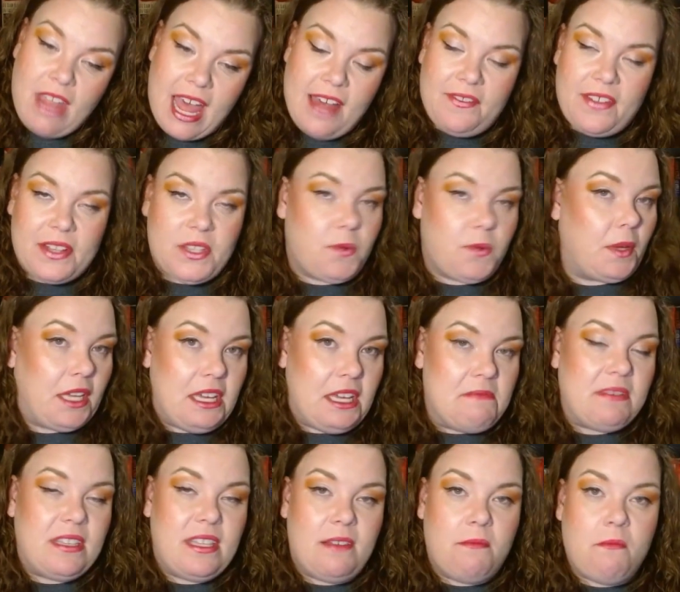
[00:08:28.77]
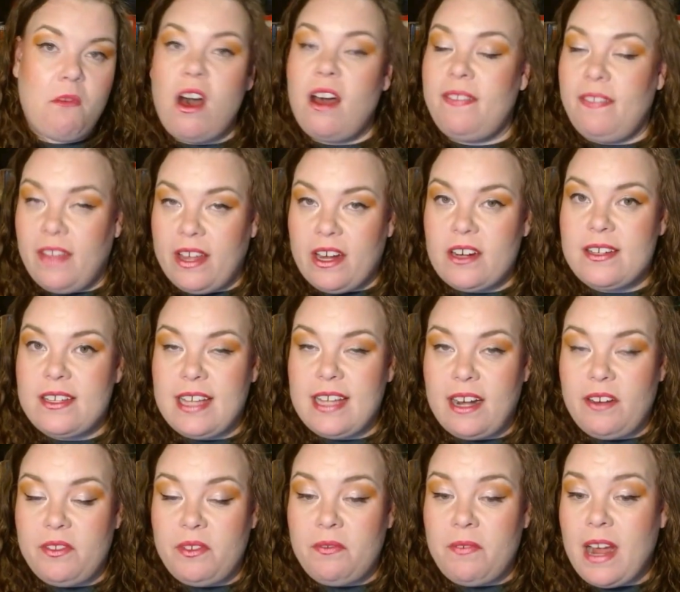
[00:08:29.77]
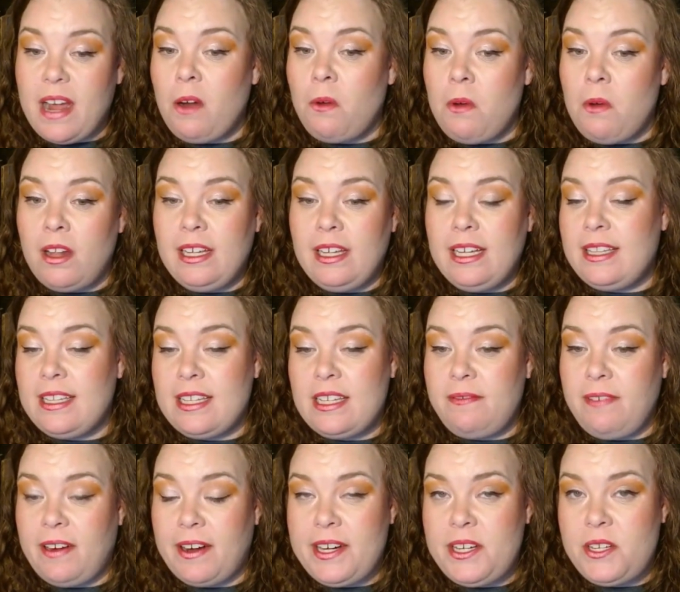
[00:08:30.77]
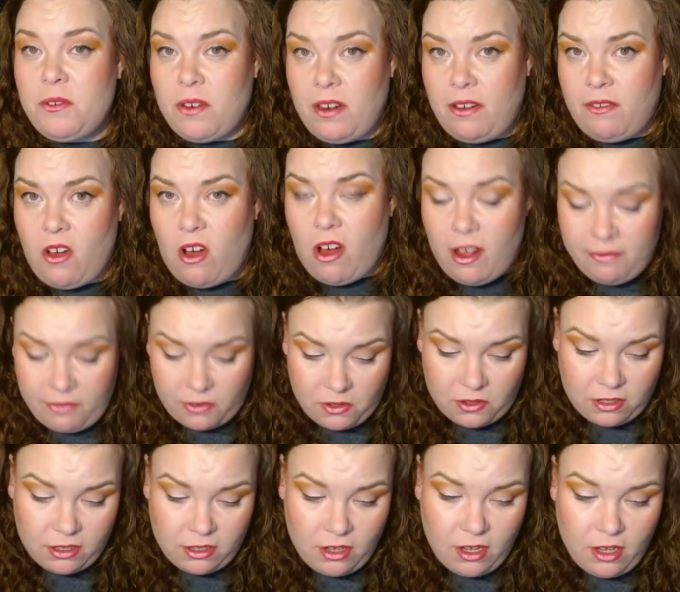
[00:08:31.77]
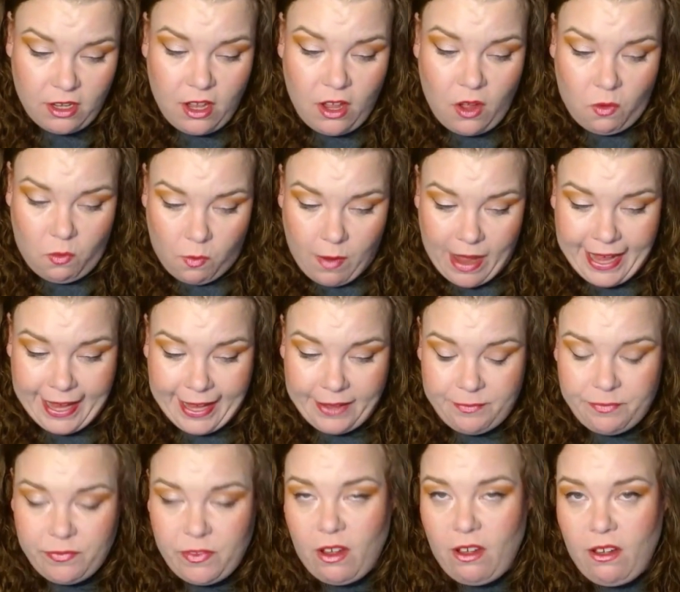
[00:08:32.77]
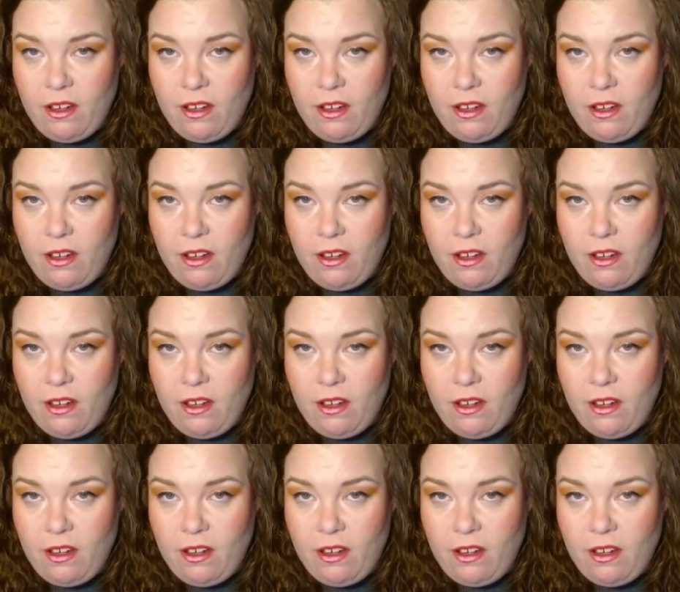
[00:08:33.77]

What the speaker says: And that's what keeps them on their side of the firewall in this very sort of awful way.